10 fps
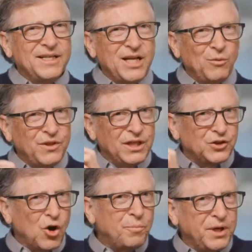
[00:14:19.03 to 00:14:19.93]
deal with
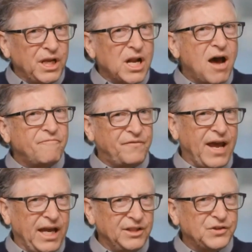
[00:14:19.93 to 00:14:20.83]
this opening up
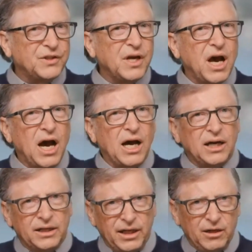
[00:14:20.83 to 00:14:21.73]
phase
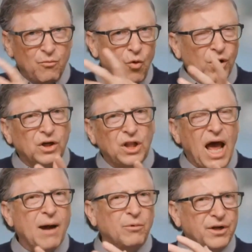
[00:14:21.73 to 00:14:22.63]
in a more
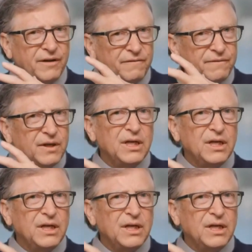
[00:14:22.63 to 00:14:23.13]
collaborative,